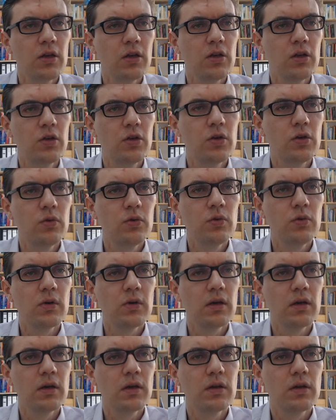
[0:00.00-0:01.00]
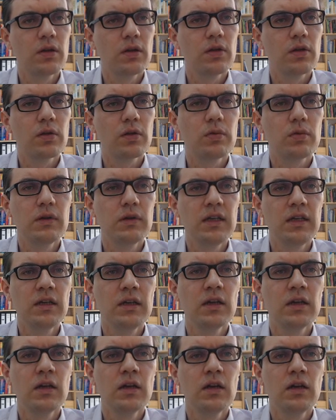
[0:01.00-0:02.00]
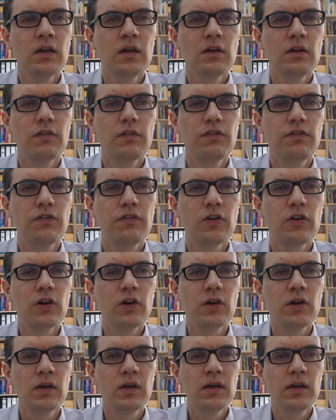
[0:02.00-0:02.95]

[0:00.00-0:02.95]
2, 3, 4,